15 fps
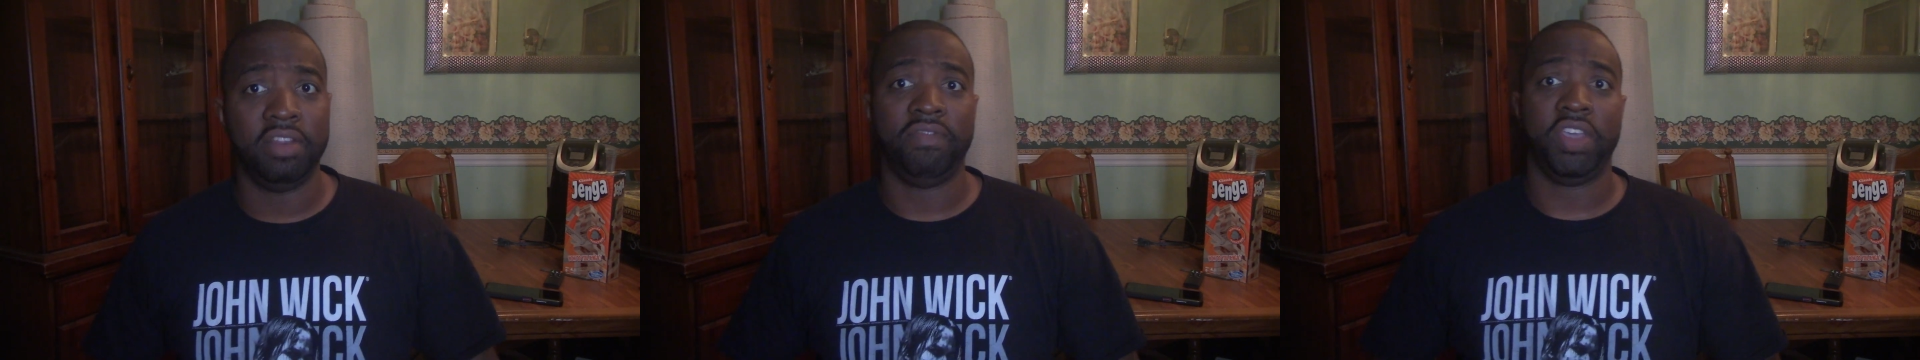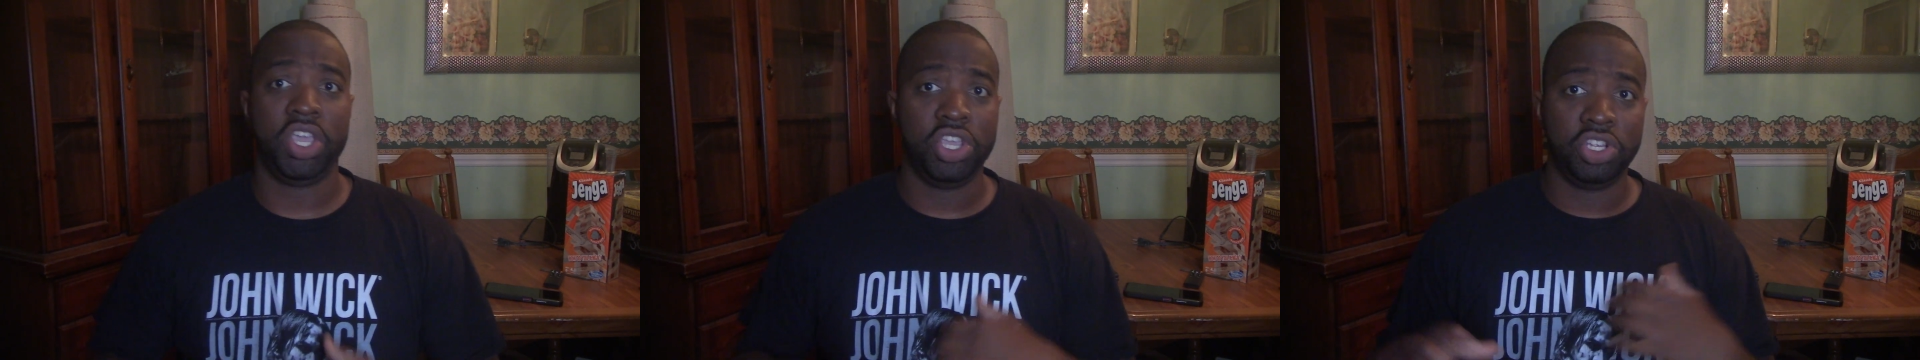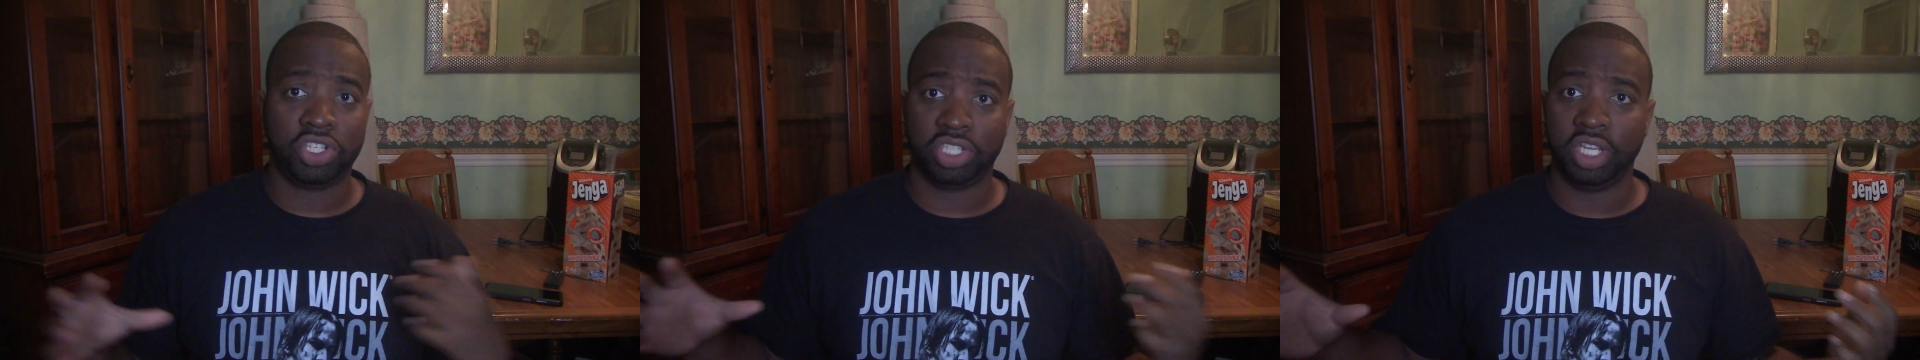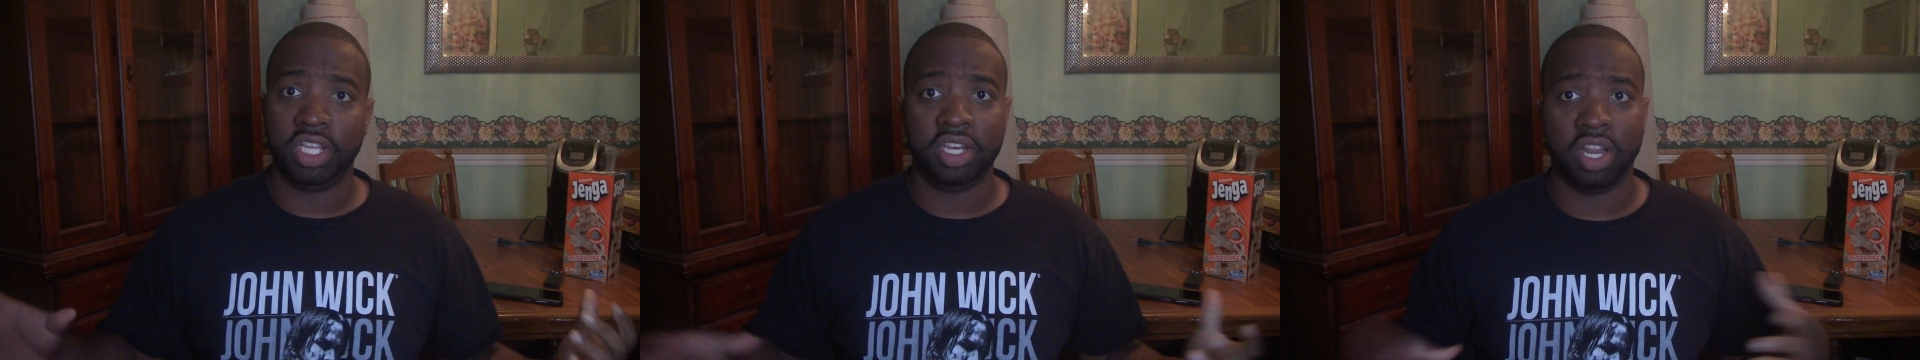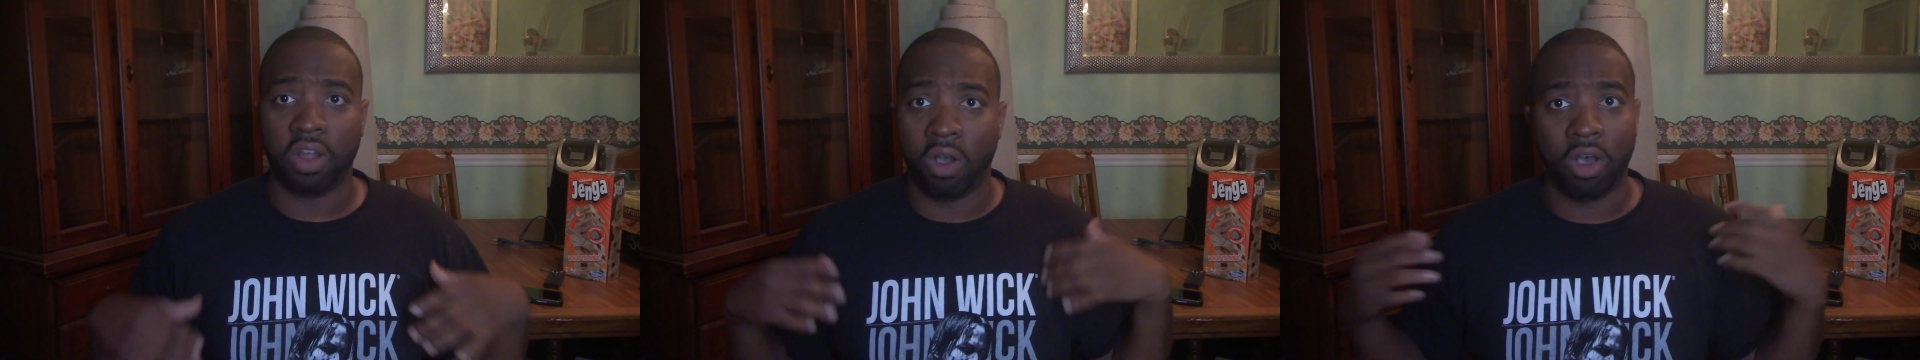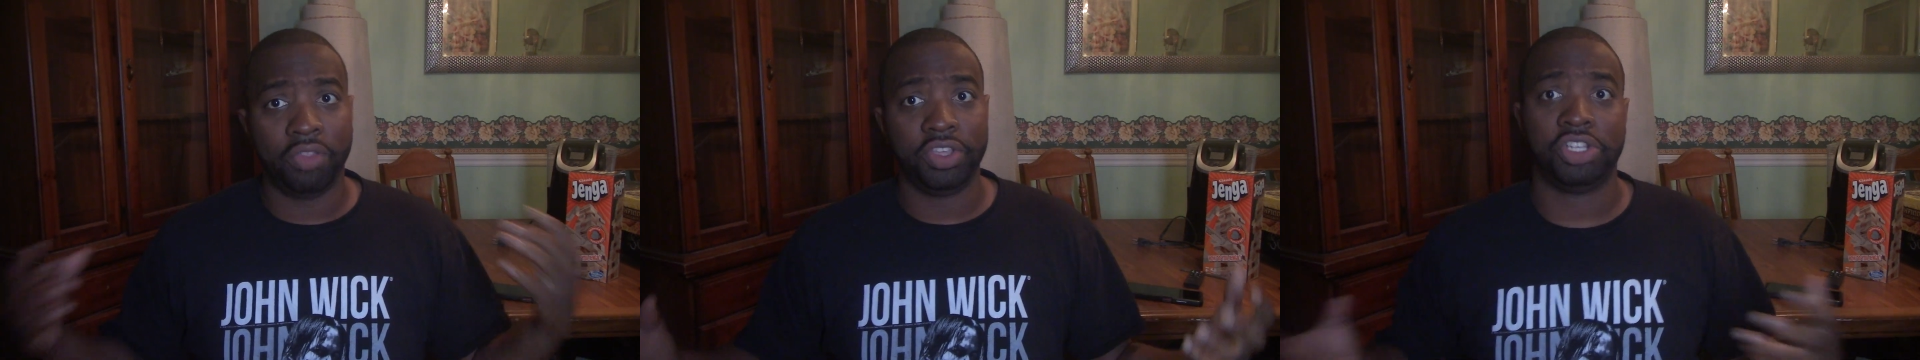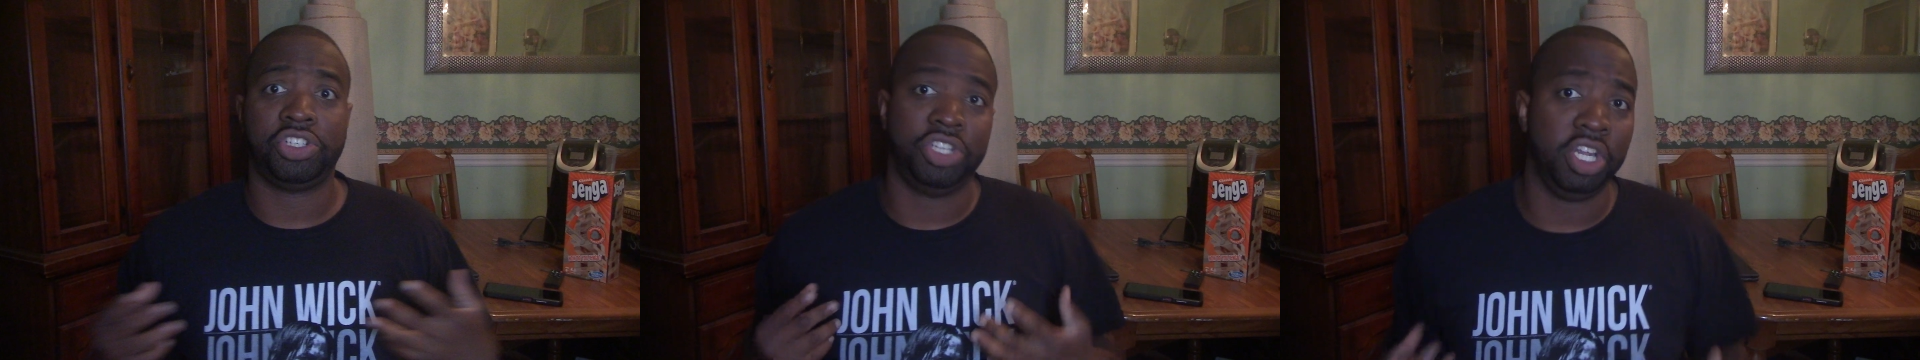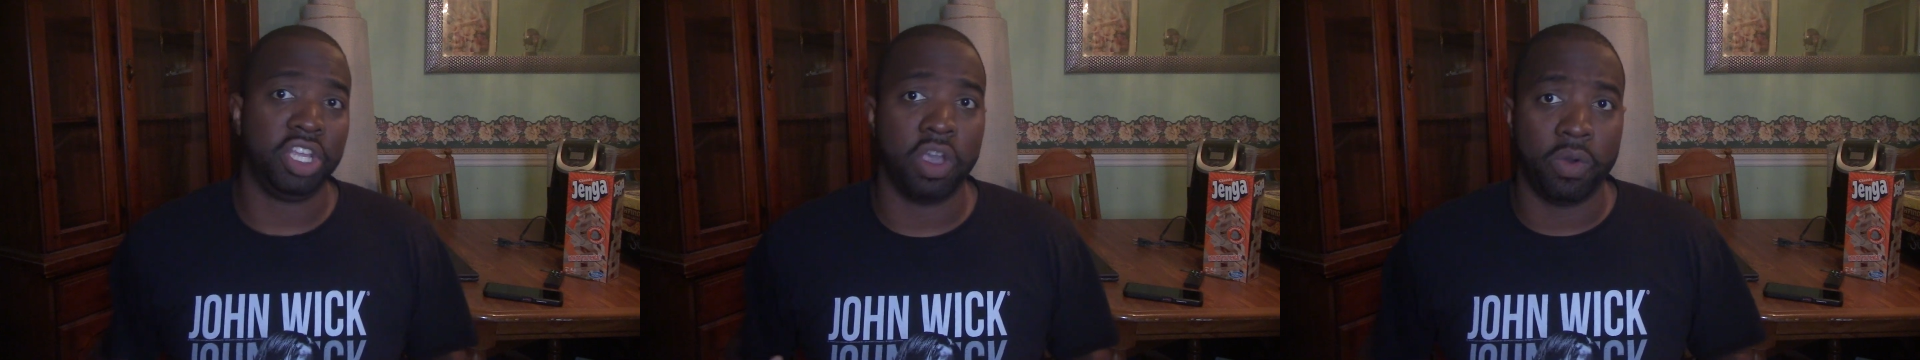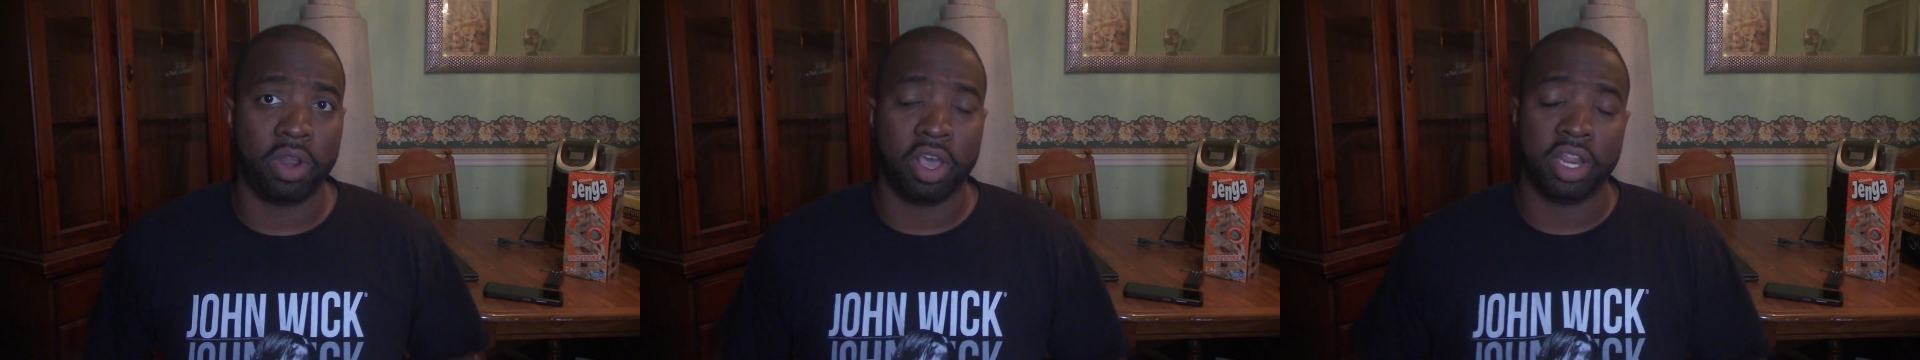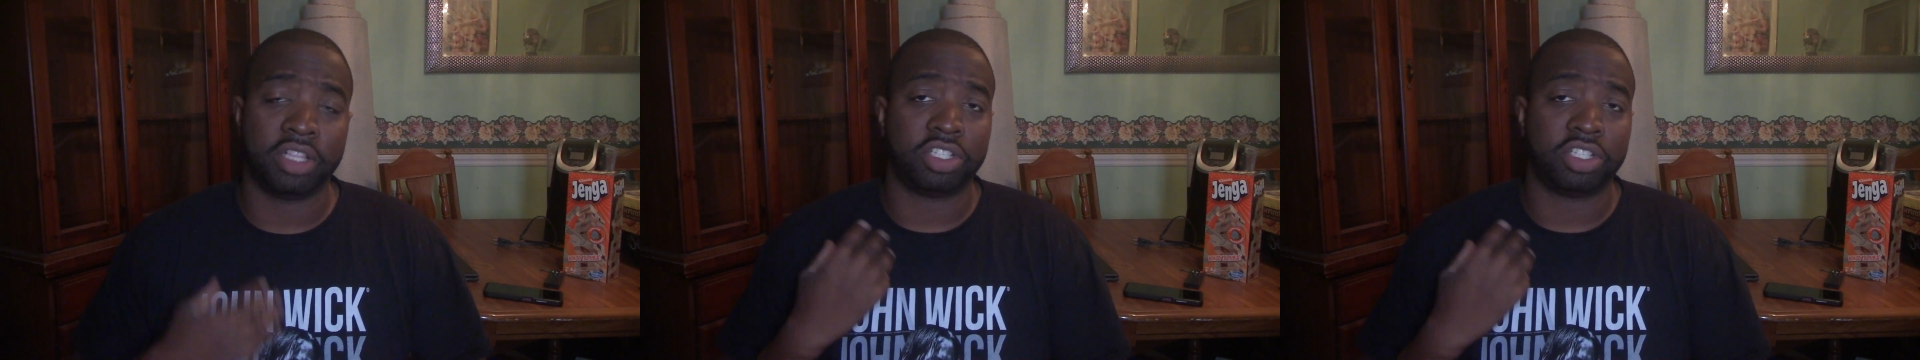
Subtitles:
invasion and all this shit going on,